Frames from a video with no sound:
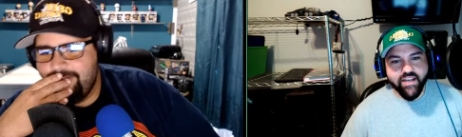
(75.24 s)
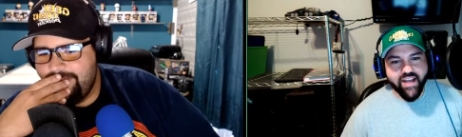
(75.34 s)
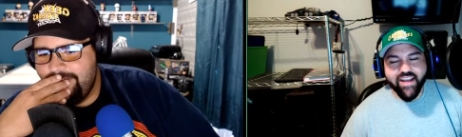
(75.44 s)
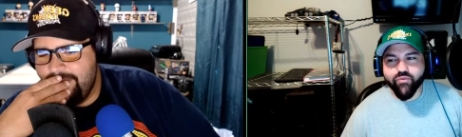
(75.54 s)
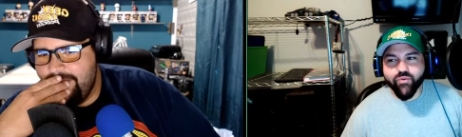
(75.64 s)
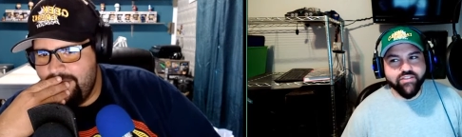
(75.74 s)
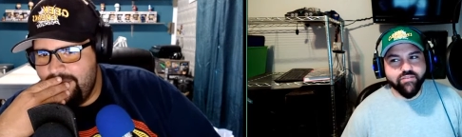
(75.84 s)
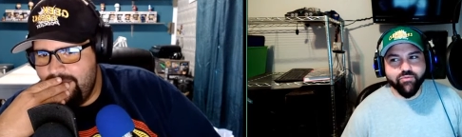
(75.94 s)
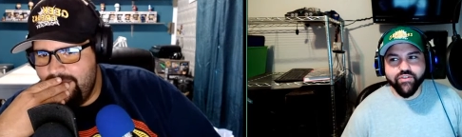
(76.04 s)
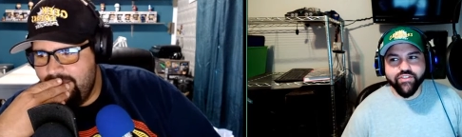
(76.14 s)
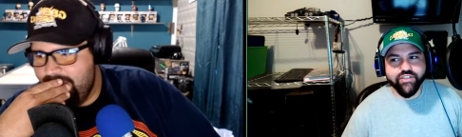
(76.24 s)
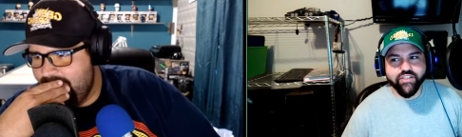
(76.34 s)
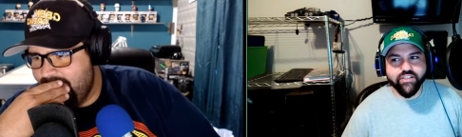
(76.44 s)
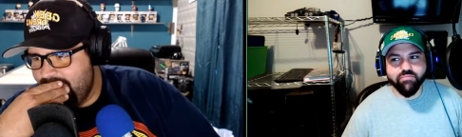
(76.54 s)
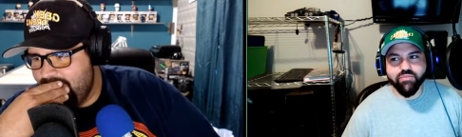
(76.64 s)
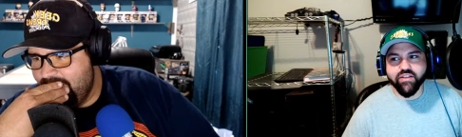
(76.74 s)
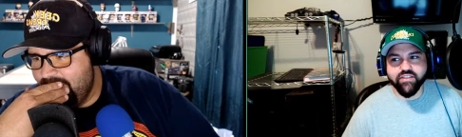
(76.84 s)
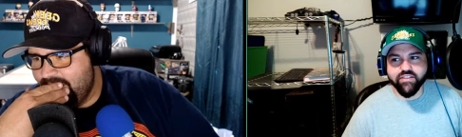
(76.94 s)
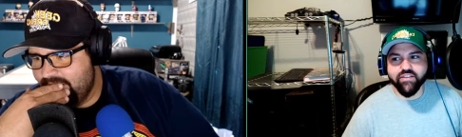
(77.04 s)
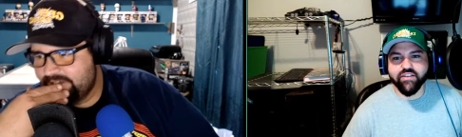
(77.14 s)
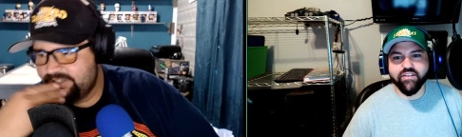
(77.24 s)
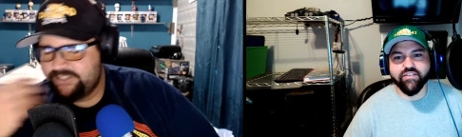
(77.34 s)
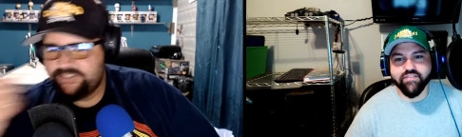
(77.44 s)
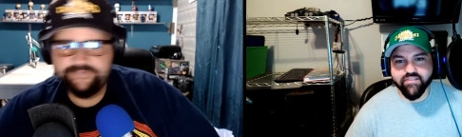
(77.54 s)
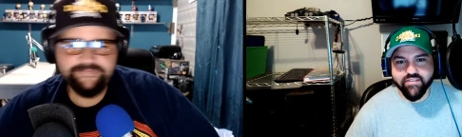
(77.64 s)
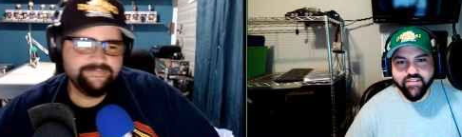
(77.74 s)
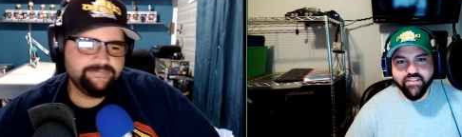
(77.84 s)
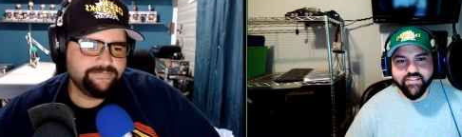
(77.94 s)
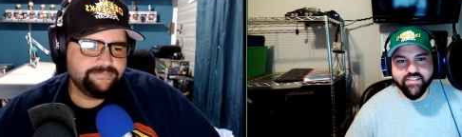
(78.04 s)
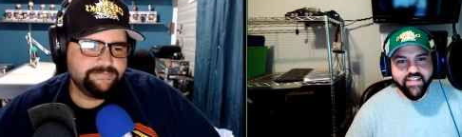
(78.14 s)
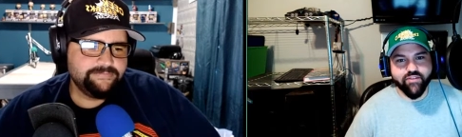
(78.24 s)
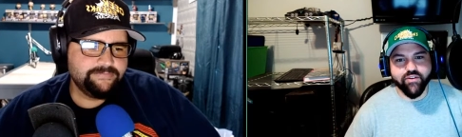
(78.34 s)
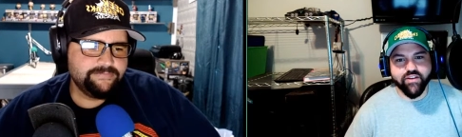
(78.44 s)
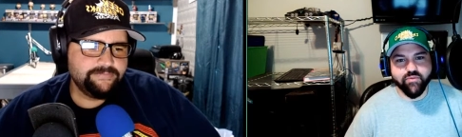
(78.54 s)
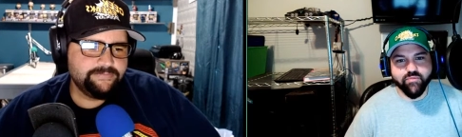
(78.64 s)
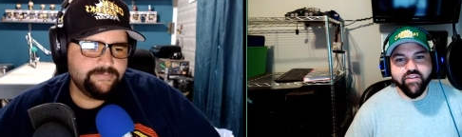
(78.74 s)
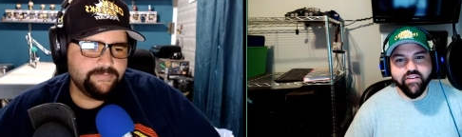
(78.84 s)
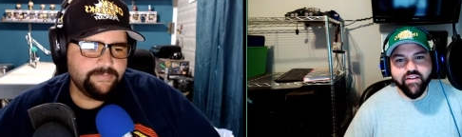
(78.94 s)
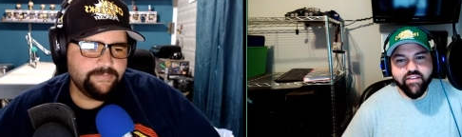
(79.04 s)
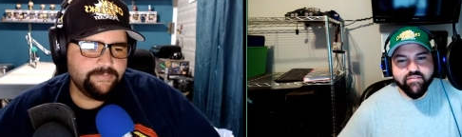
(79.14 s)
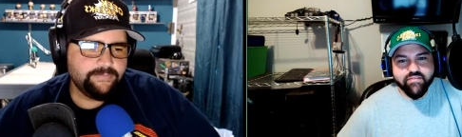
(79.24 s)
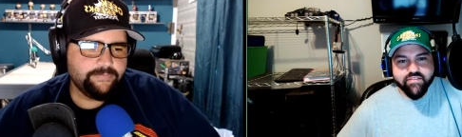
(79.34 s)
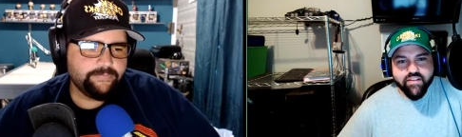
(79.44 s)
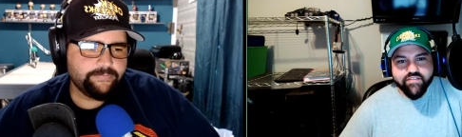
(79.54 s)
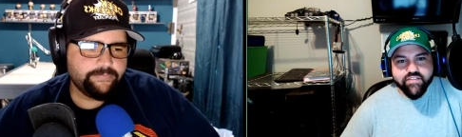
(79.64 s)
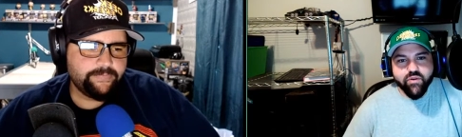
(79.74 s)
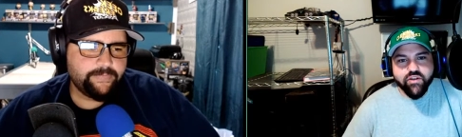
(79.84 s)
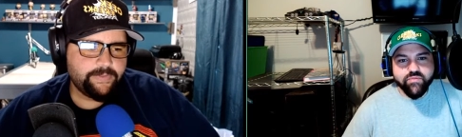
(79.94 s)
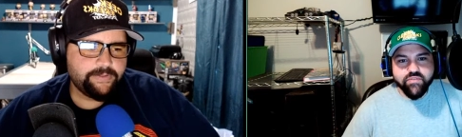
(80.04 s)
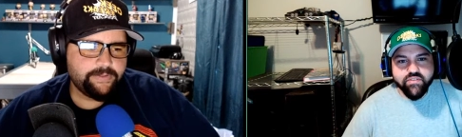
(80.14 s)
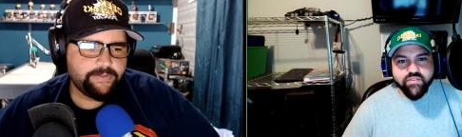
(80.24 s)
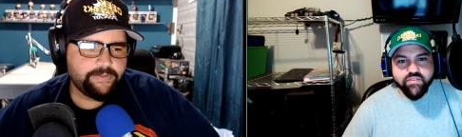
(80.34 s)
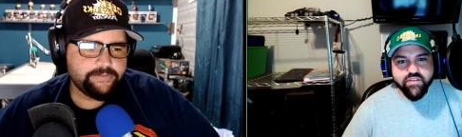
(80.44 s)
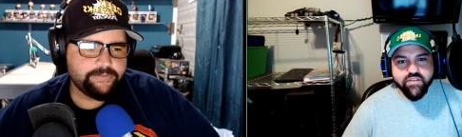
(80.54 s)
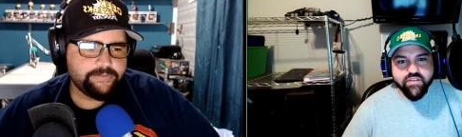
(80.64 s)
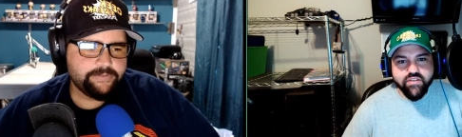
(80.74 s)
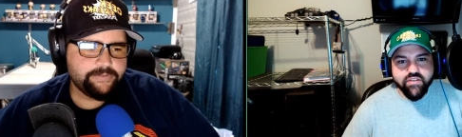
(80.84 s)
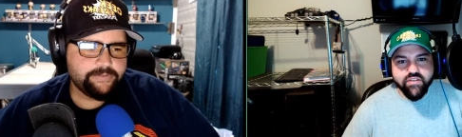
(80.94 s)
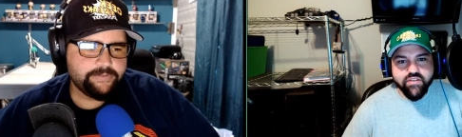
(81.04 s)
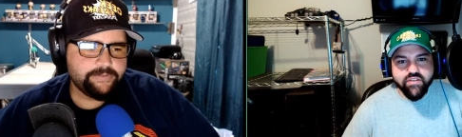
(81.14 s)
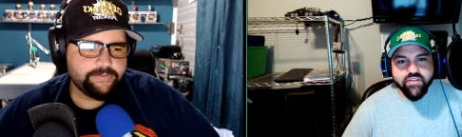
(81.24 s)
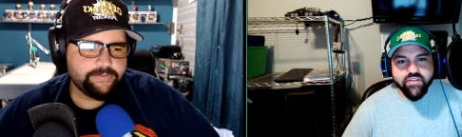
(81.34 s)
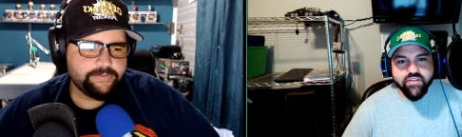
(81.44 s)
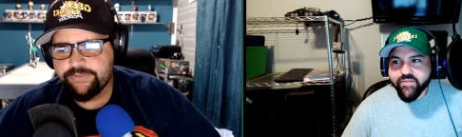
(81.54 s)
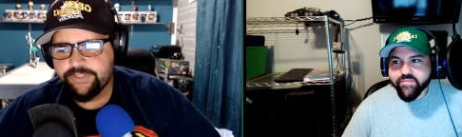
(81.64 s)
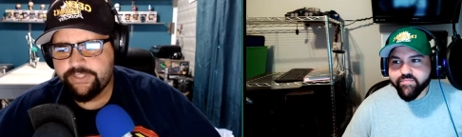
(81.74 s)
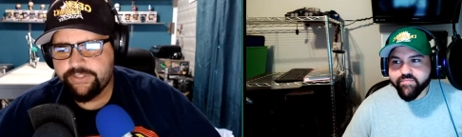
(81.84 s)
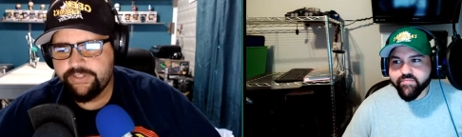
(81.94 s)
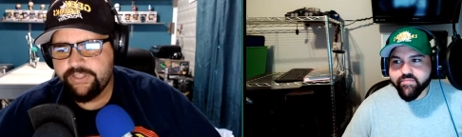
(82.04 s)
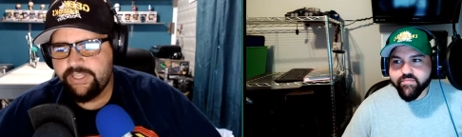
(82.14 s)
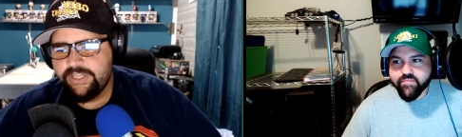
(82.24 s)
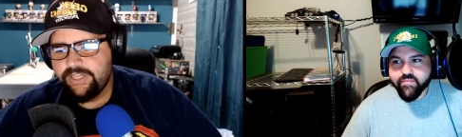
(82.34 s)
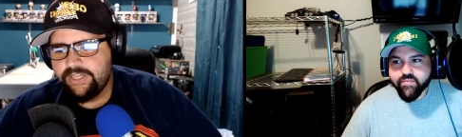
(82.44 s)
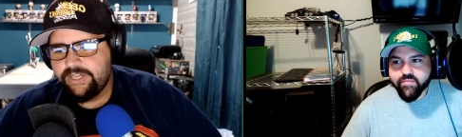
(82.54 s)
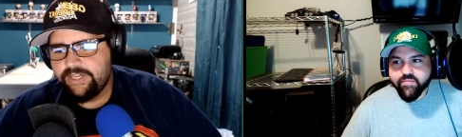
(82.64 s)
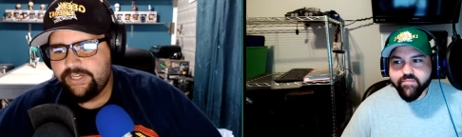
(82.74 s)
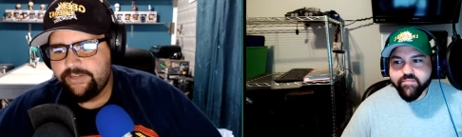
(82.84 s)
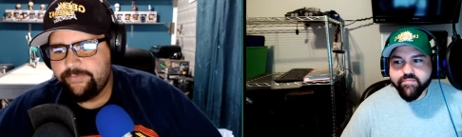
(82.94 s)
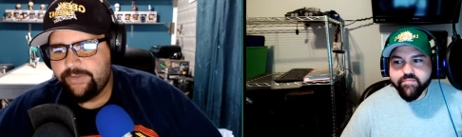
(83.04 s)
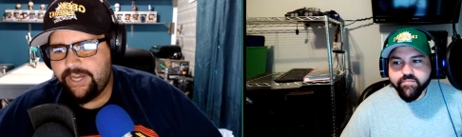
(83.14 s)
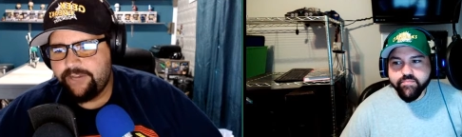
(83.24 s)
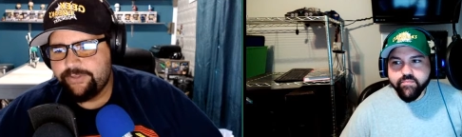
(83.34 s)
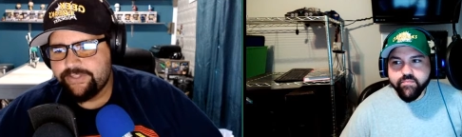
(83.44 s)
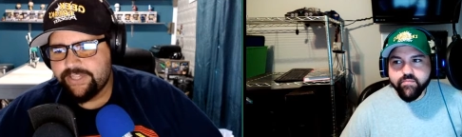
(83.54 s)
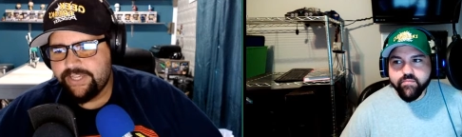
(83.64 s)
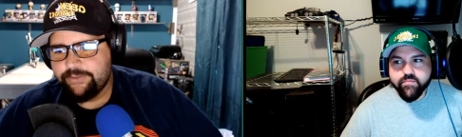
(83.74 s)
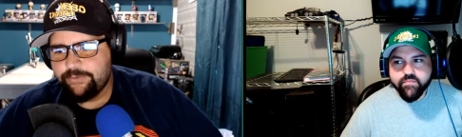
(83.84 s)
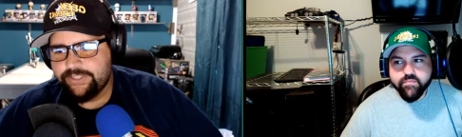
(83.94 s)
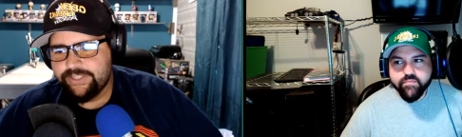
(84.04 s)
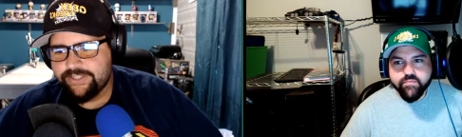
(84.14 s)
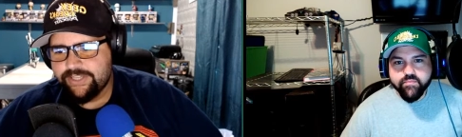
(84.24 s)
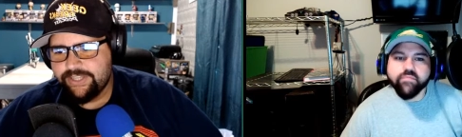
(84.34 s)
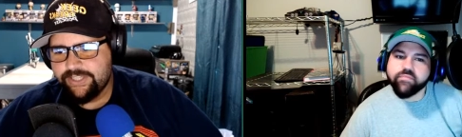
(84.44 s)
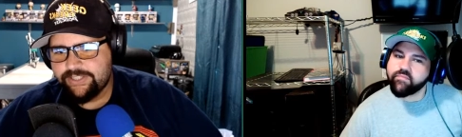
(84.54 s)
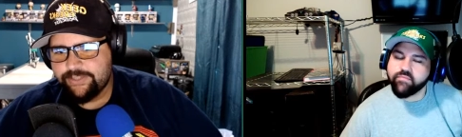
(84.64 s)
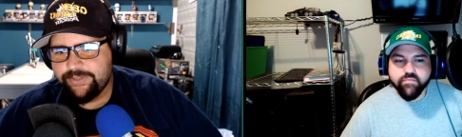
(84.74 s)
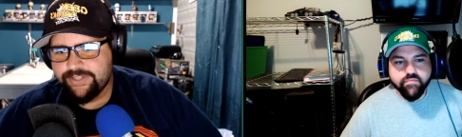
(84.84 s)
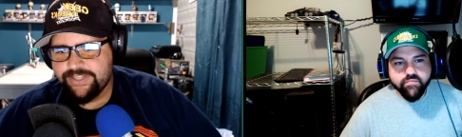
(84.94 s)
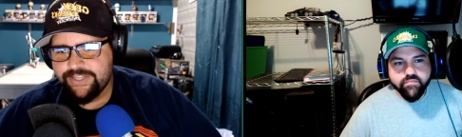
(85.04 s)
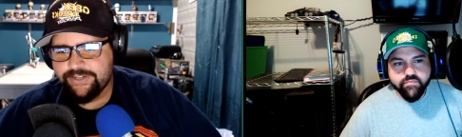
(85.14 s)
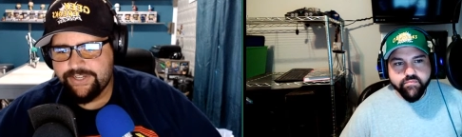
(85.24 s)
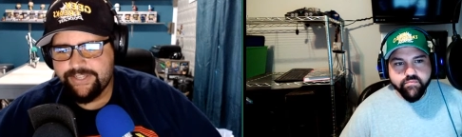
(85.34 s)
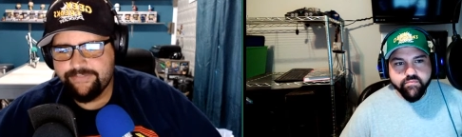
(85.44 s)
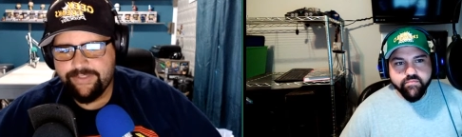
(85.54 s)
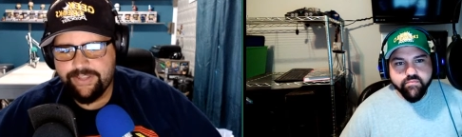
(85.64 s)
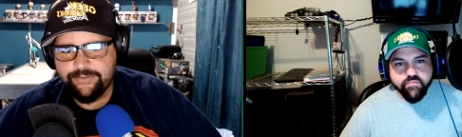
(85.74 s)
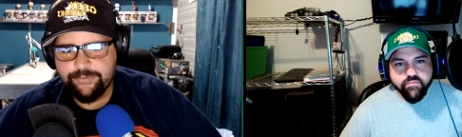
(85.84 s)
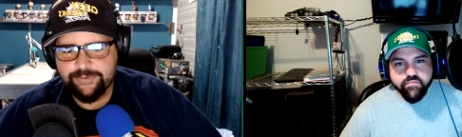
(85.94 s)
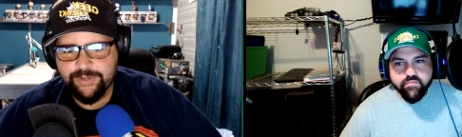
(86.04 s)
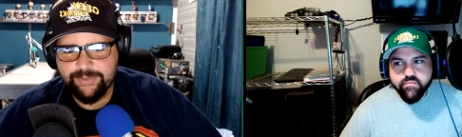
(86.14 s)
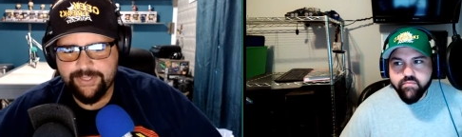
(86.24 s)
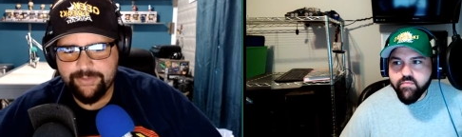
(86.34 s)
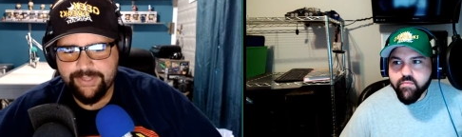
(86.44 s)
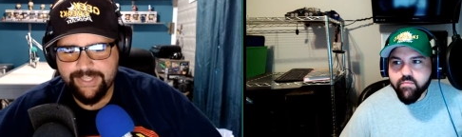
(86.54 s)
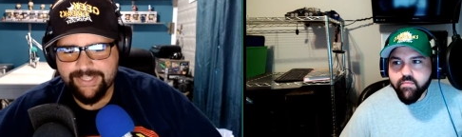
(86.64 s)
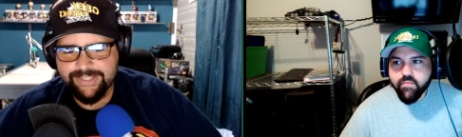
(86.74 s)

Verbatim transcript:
Speaker 1: I haven't watched The Boys just because the plot doesn't look doesn't sound great to me, but I have to say Watchmen.
Speaker 2: The Boys is really good. Um, I would say the one that I think is gonna be a sneaker hit that everybody's probably gonna be like